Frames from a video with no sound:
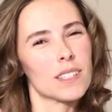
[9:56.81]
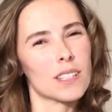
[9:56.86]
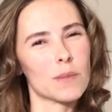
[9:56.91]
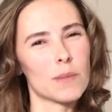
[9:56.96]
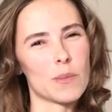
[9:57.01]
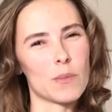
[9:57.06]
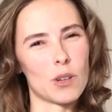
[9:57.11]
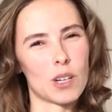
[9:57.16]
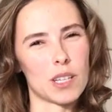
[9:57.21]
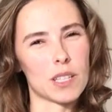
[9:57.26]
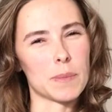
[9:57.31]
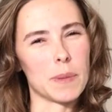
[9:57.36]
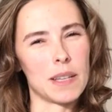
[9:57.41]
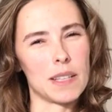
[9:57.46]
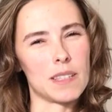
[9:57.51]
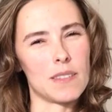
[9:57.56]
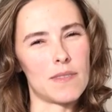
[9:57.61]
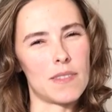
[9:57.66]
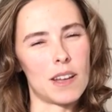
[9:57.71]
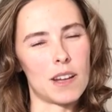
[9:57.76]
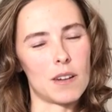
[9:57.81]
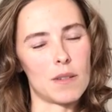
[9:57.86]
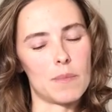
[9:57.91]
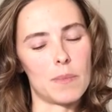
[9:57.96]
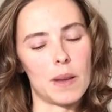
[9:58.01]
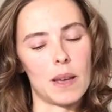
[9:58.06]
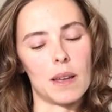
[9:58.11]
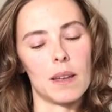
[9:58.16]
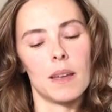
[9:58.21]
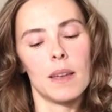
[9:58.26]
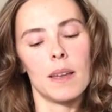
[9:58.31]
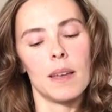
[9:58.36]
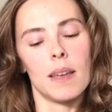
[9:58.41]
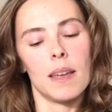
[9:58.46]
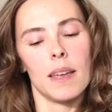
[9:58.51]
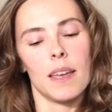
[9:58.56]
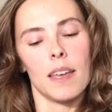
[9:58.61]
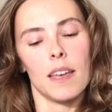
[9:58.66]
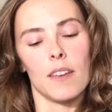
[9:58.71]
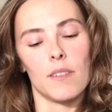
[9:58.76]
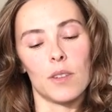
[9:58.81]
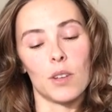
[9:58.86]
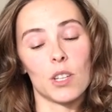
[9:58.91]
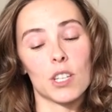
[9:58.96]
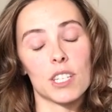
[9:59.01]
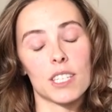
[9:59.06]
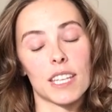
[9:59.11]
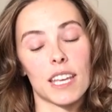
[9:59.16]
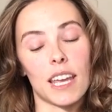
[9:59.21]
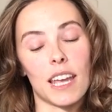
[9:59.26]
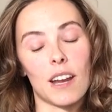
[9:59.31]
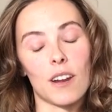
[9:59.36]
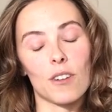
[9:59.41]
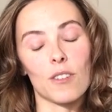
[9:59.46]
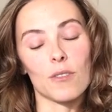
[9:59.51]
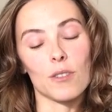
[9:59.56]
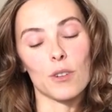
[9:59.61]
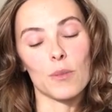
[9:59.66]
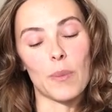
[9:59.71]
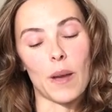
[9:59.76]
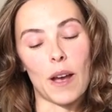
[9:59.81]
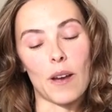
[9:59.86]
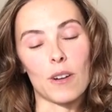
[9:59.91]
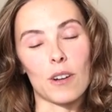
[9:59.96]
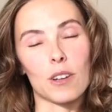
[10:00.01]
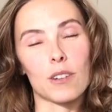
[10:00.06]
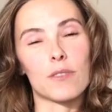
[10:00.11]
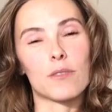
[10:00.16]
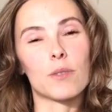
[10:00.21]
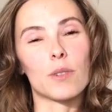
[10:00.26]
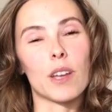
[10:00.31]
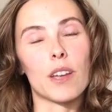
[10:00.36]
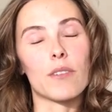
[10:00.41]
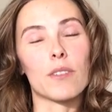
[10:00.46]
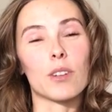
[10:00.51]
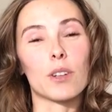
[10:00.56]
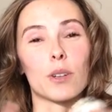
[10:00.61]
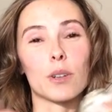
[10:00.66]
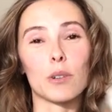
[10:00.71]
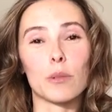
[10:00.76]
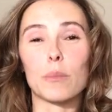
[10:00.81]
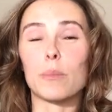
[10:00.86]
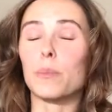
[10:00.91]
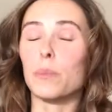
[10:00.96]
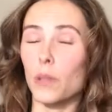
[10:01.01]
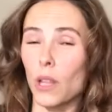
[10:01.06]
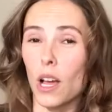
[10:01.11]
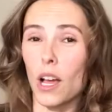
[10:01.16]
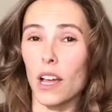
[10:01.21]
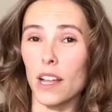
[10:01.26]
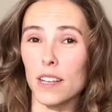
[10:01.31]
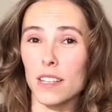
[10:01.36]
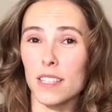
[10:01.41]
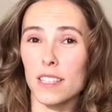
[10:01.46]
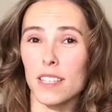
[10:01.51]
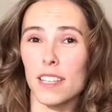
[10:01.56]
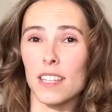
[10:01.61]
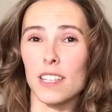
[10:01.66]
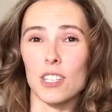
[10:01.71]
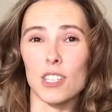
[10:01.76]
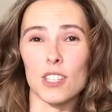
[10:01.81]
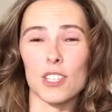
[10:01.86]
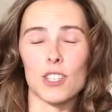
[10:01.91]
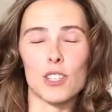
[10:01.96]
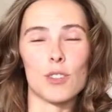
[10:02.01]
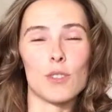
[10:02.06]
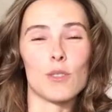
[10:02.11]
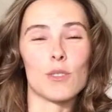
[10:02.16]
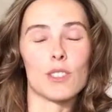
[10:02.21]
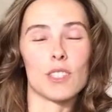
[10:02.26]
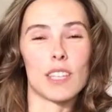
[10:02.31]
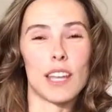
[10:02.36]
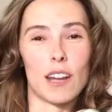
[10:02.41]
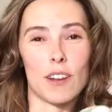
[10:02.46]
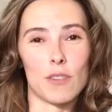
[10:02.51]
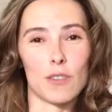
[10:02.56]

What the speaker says: A little bit more expensive there, but If you just get arrowroot powder, if you're blonde, then just use the